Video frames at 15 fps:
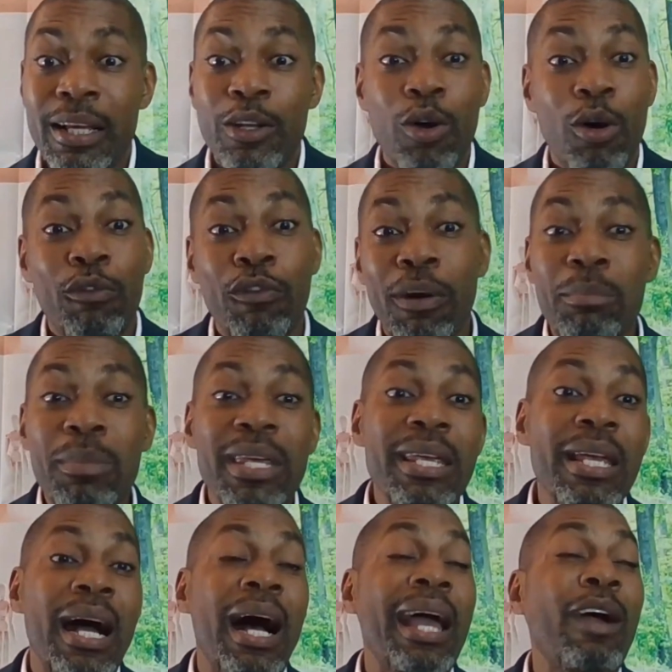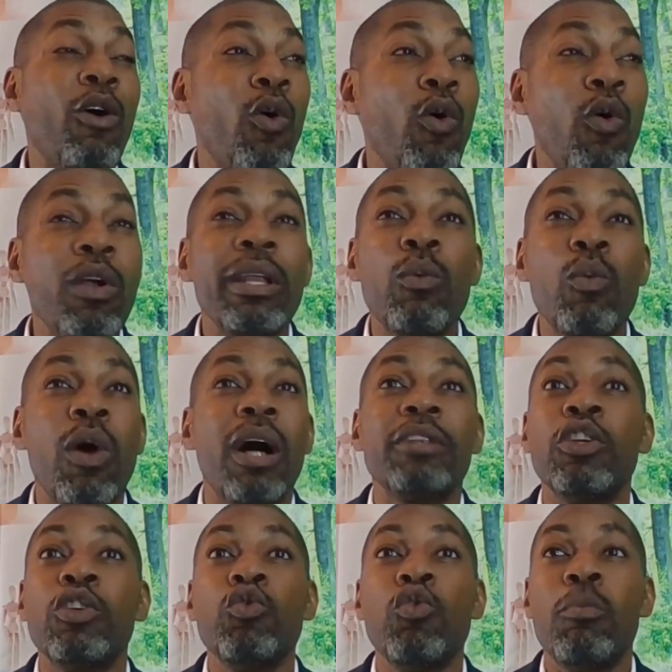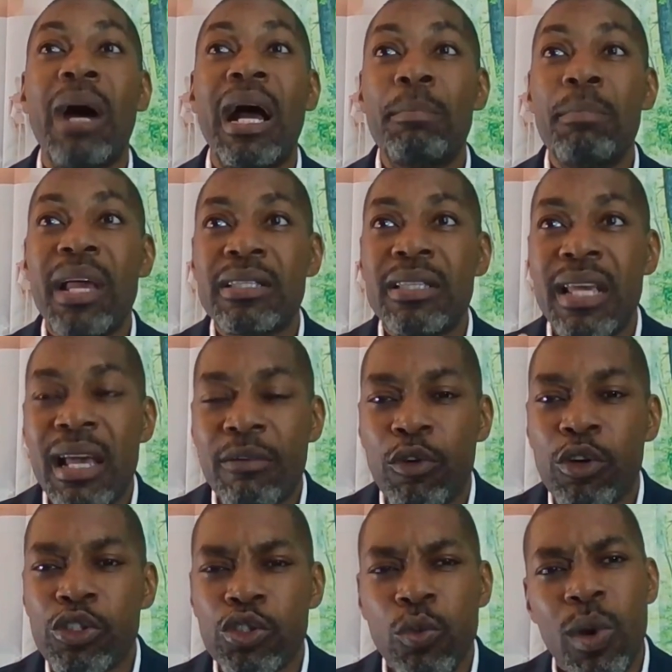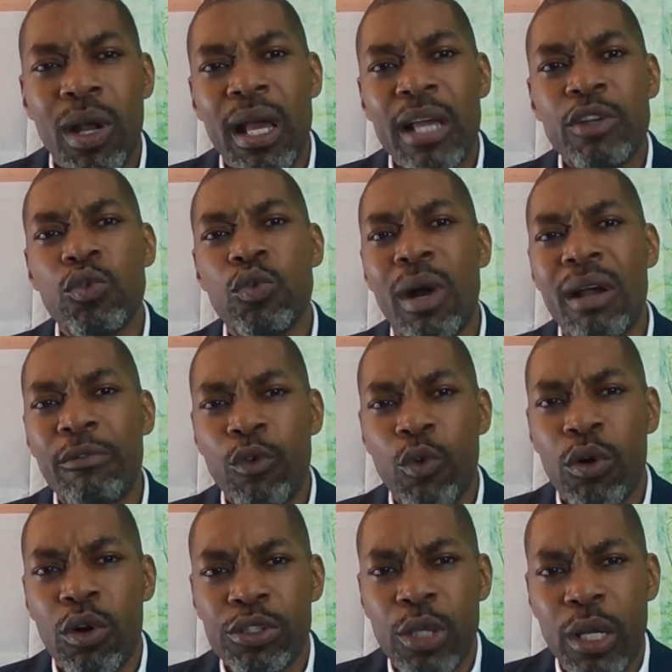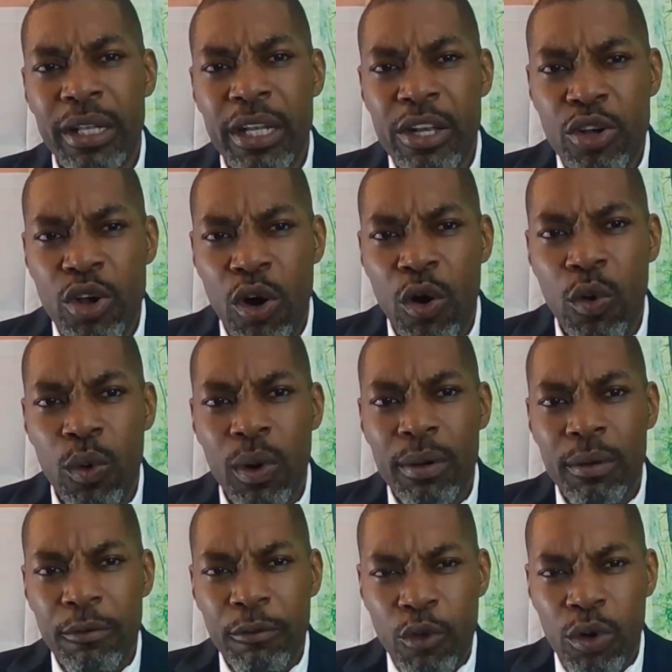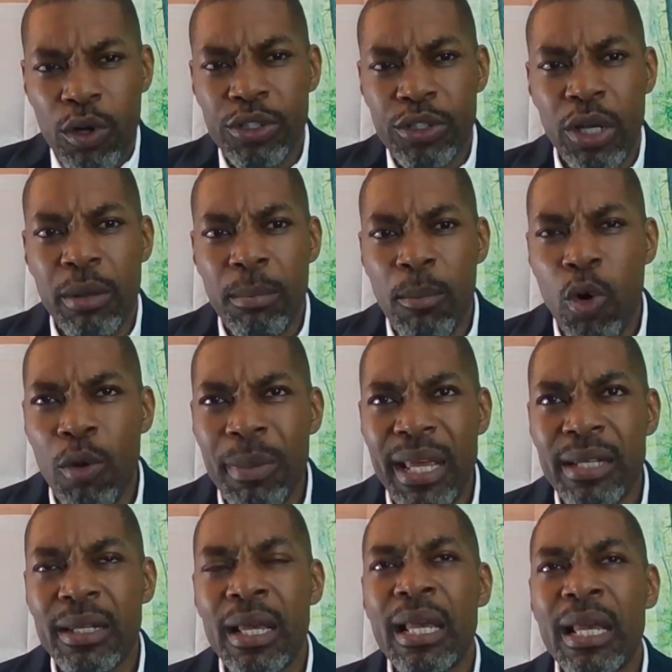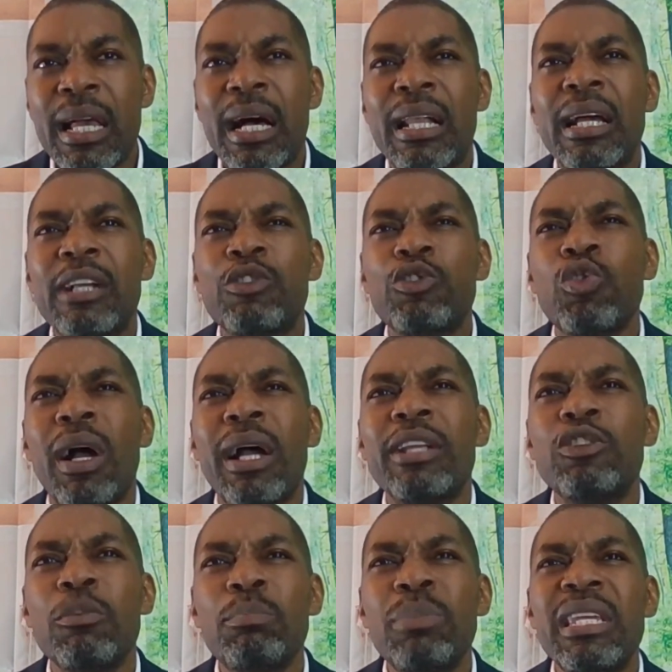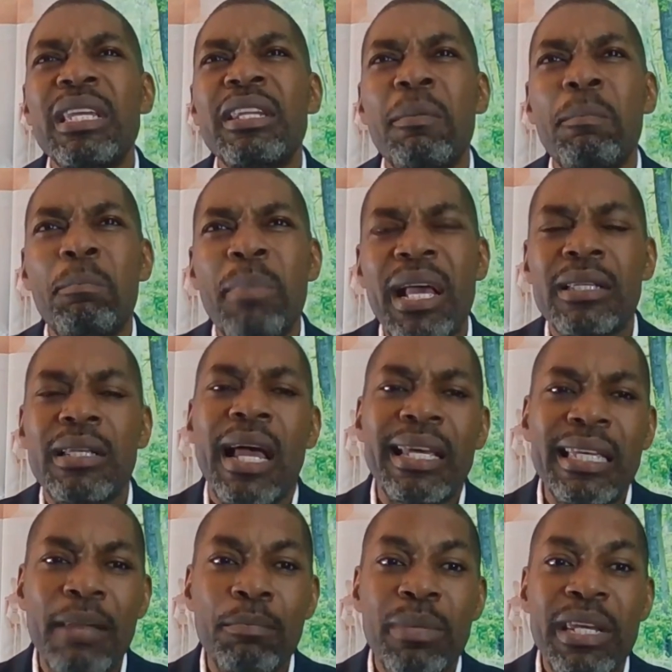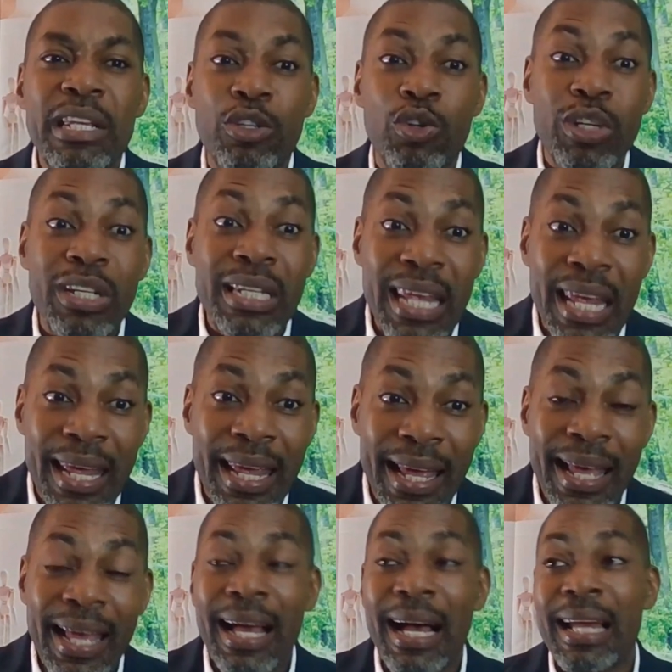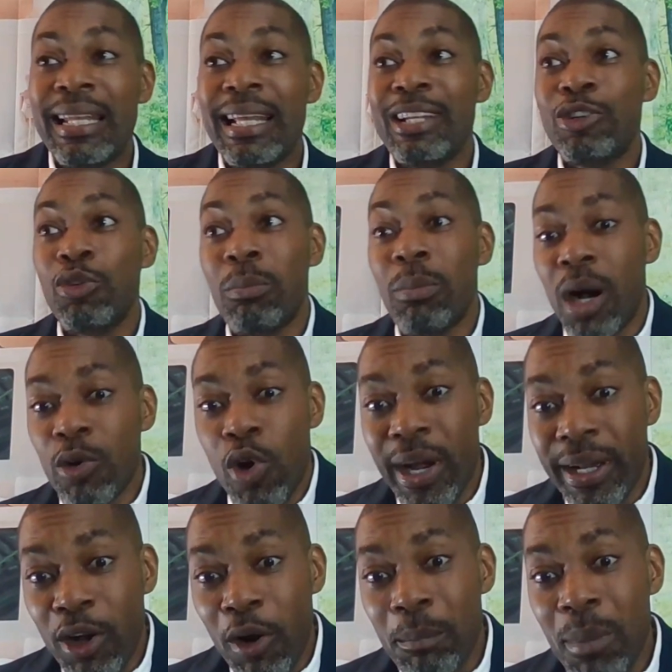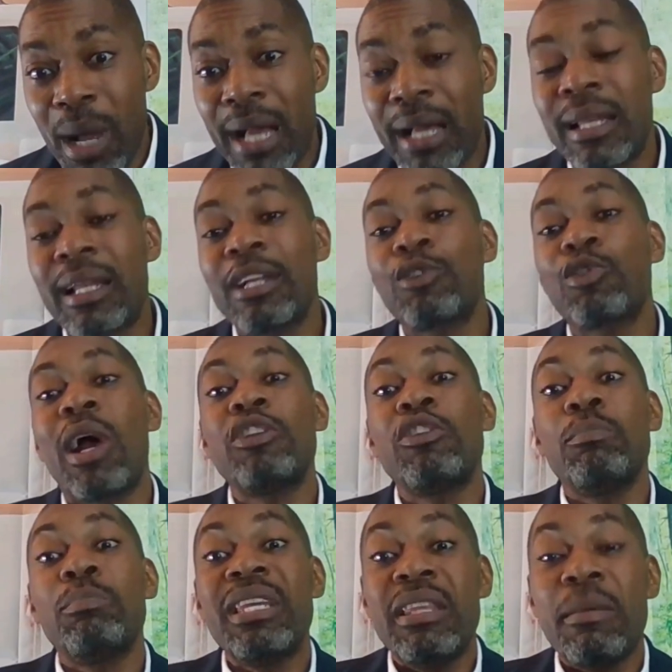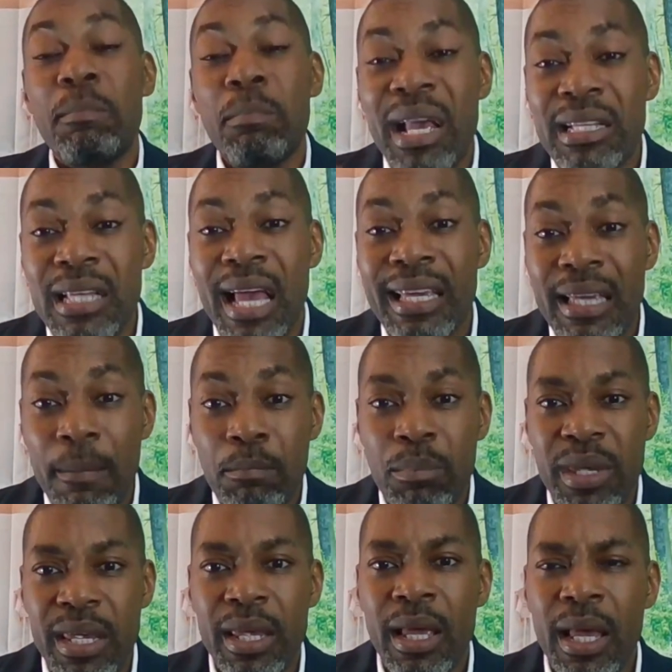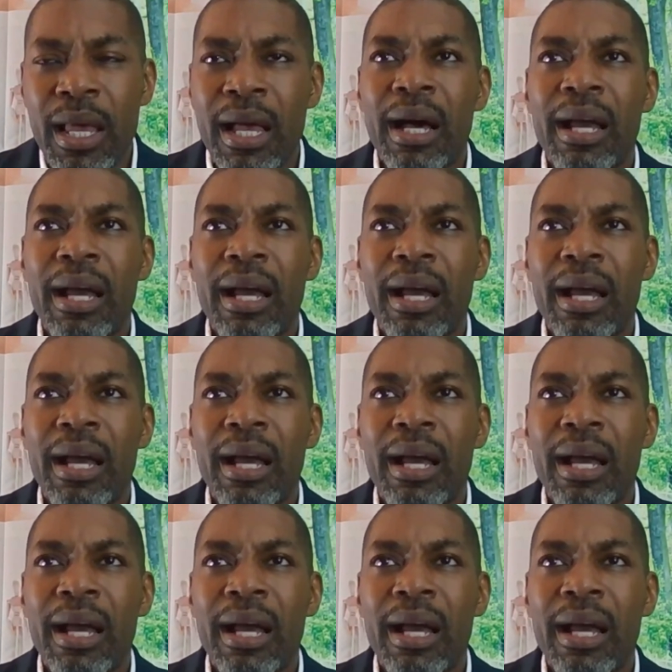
Now, for me, I only want to do my best effort. So what I do, I focus on now, focus on the moment. and I try to be the best I can be today. And then tomorrow I come back and I try to be the best I can be.